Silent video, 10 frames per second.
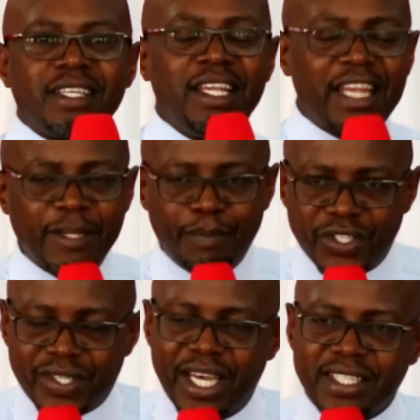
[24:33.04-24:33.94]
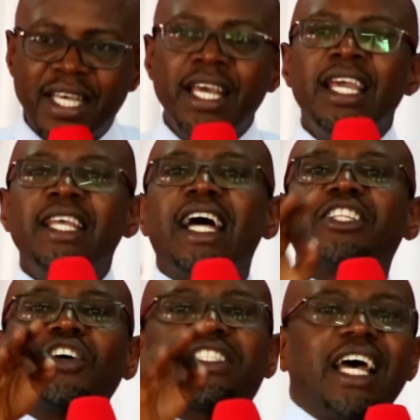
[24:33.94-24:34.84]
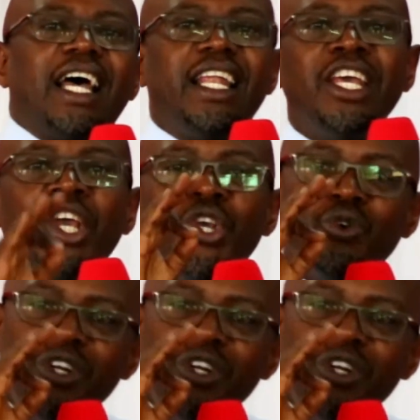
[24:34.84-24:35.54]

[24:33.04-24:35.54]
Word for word: in that business, in that hotel. You